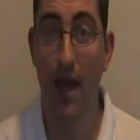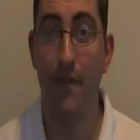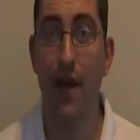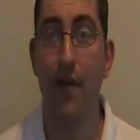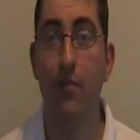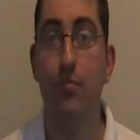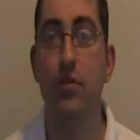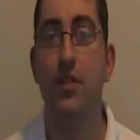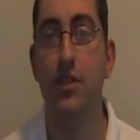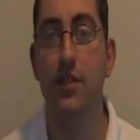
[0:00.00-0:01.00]
If you haven't
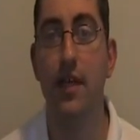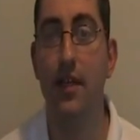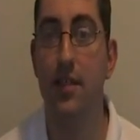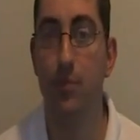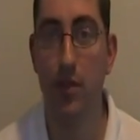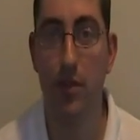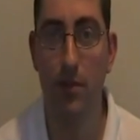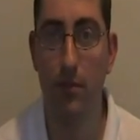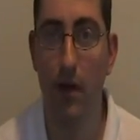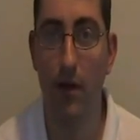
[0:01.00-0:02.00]
produced any
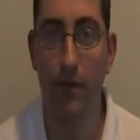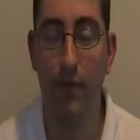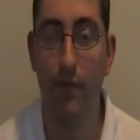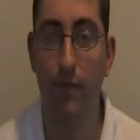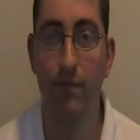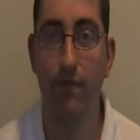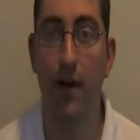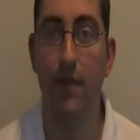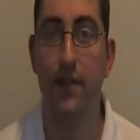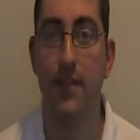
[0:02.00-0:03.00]
sputum after
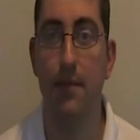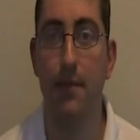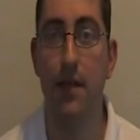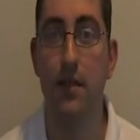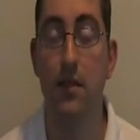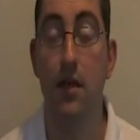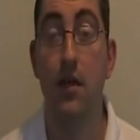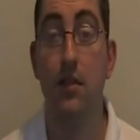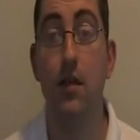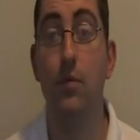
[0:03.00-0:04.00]
5 to 10 minutes,
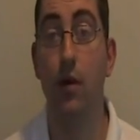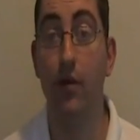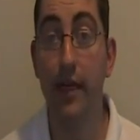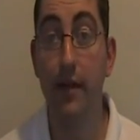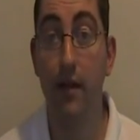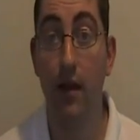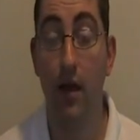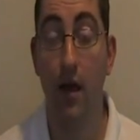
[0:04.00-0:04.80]
don't worry.